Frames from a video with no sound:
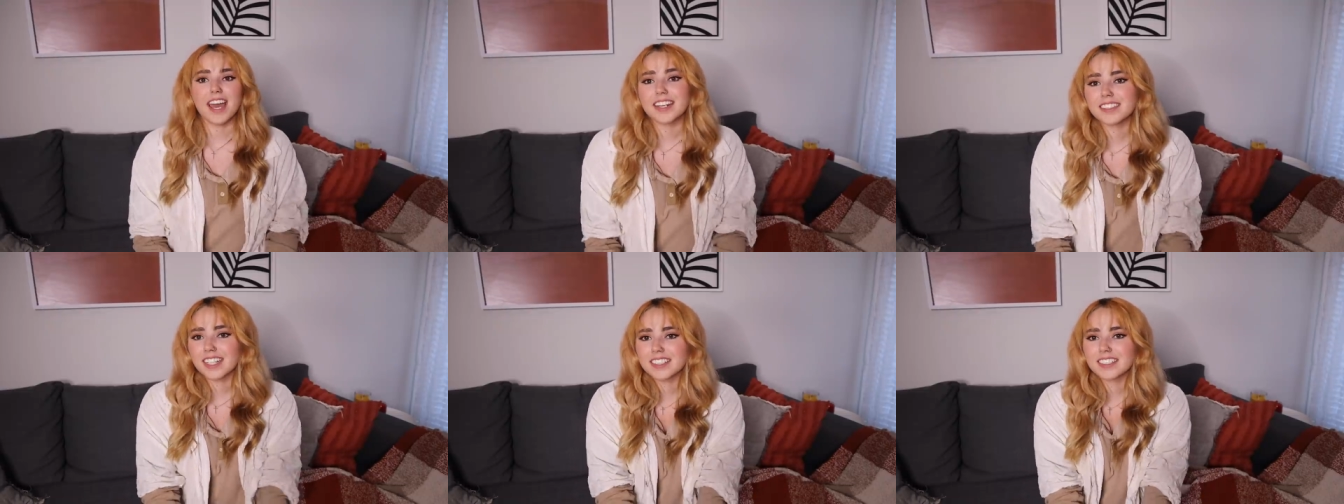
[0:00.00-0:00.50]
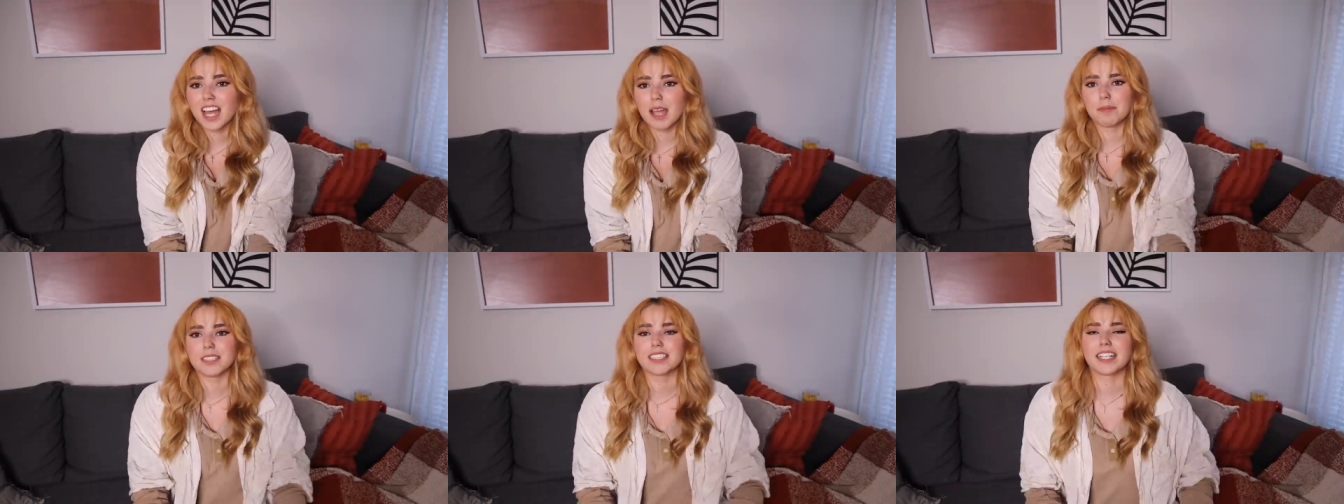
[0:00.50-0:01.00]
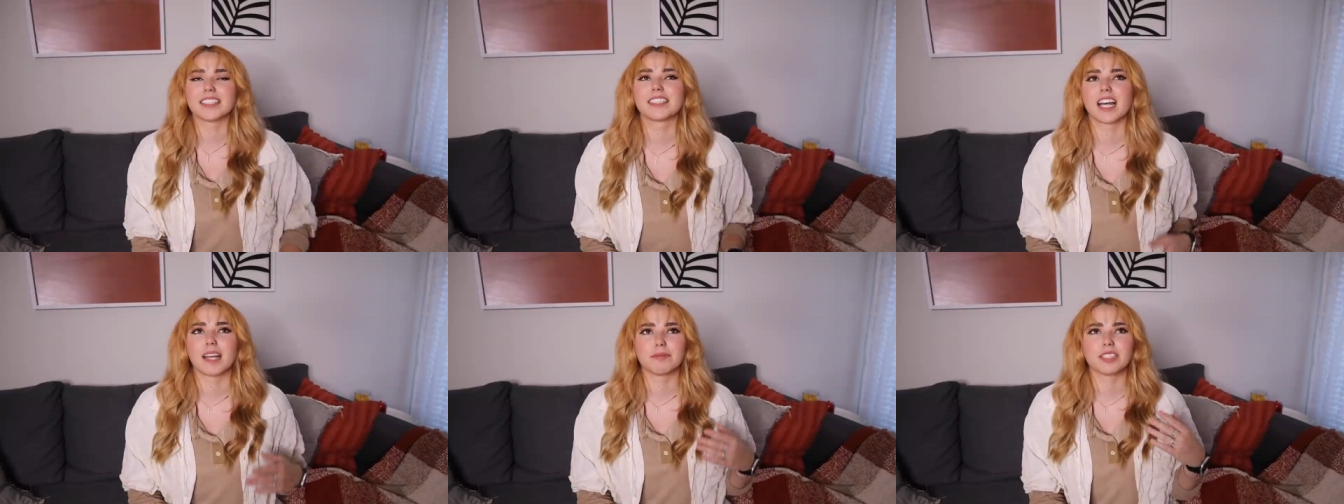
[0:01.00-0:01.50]
And it takes time. It takes
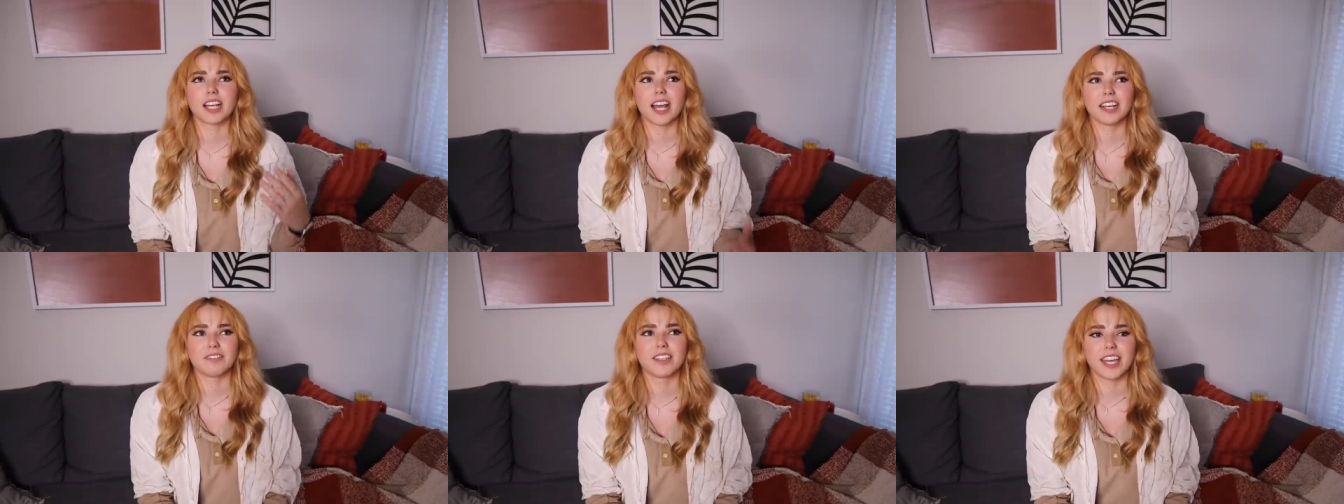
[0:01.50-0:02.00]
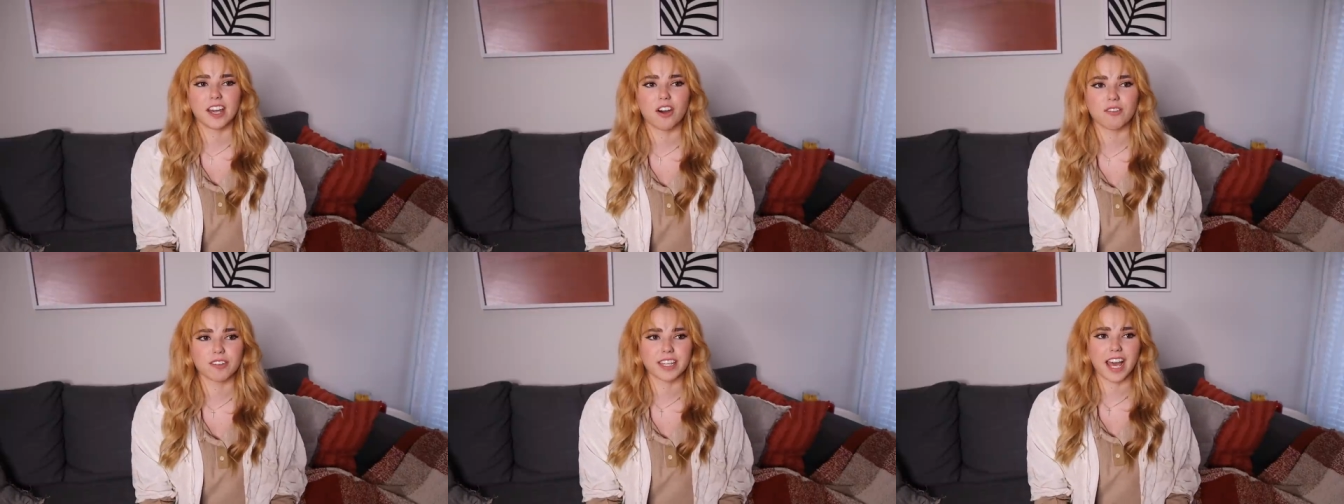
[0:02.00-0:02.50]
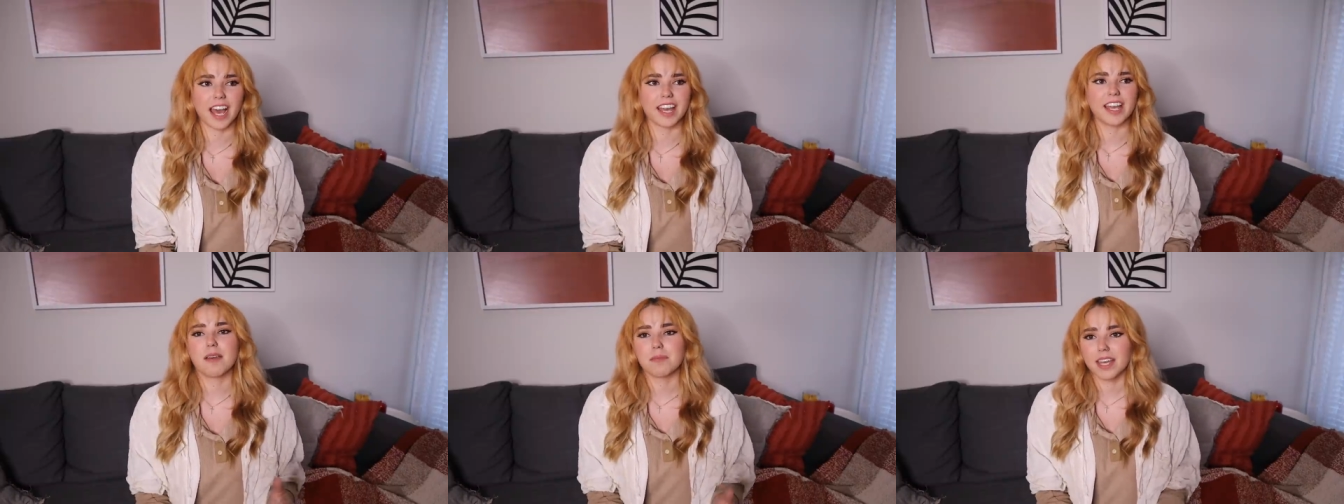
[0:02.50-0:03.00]
time to kind of get over
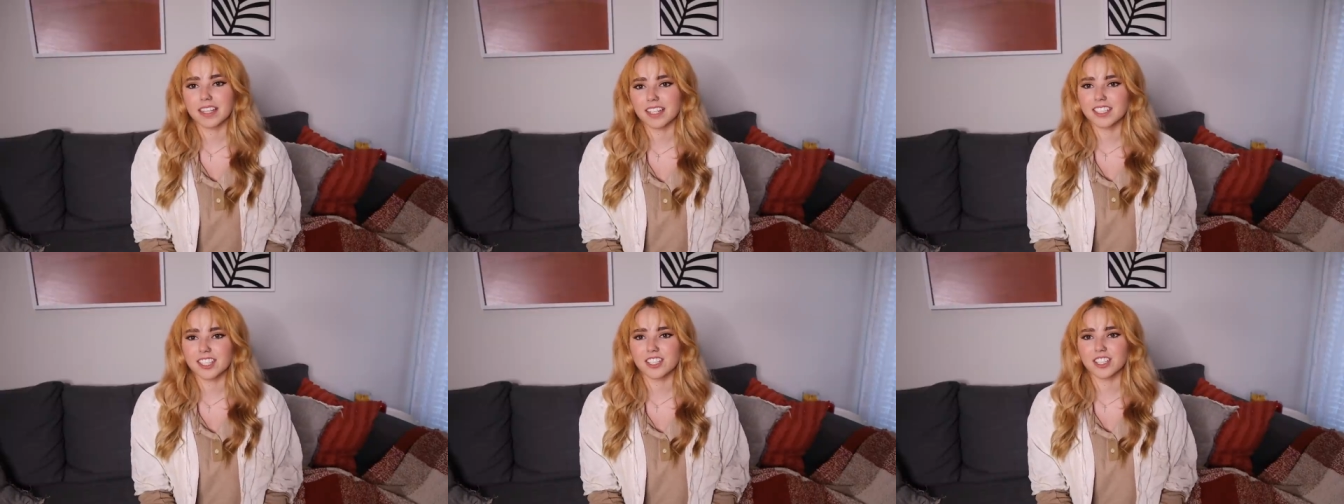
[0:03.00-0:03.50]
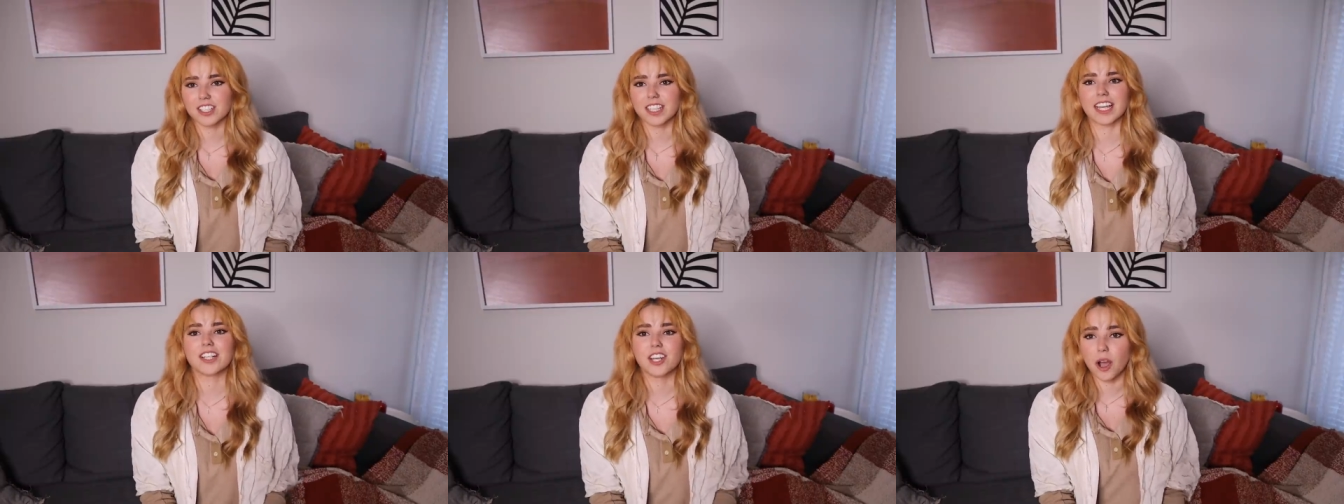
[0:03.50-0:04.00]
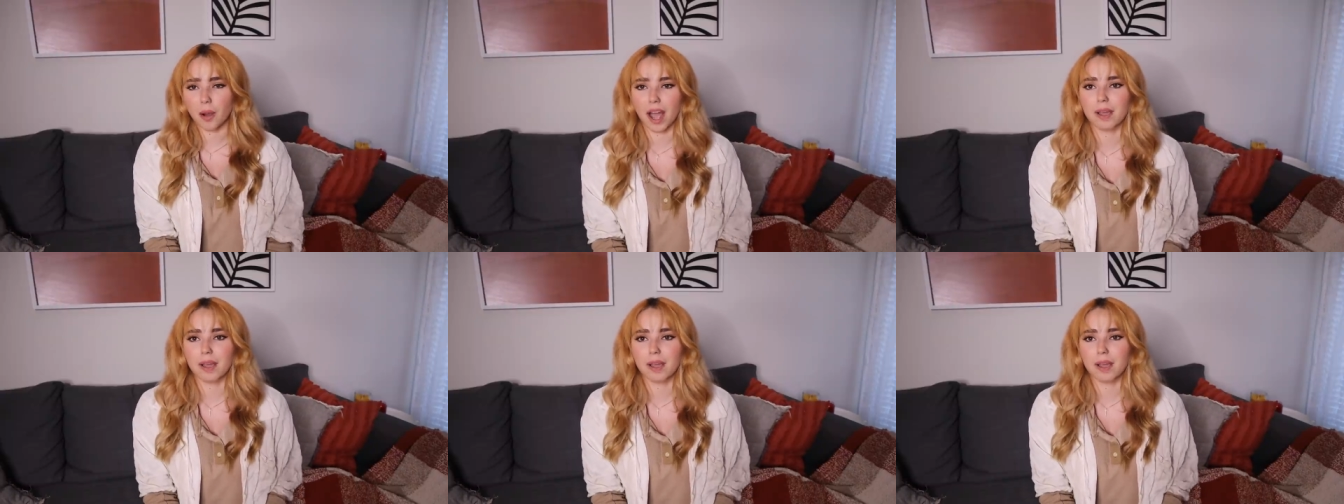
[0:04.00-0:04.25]
that and make the decision like, no,